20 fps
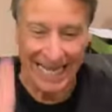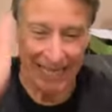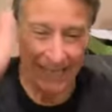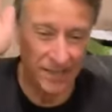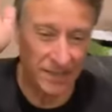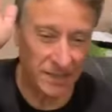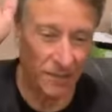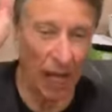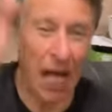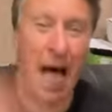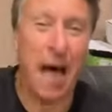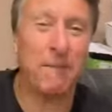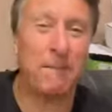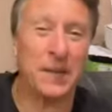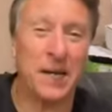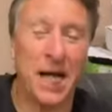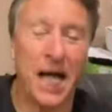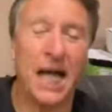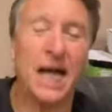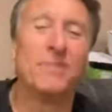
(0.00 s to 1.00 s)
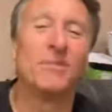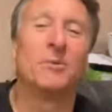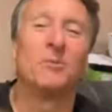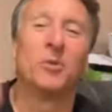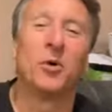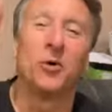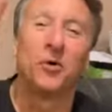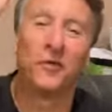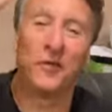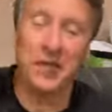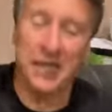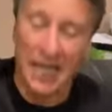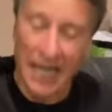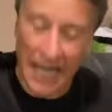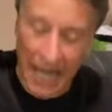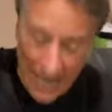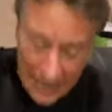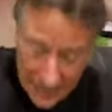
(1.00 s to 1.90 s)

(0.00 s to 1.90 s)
It's the Oppenheimer movie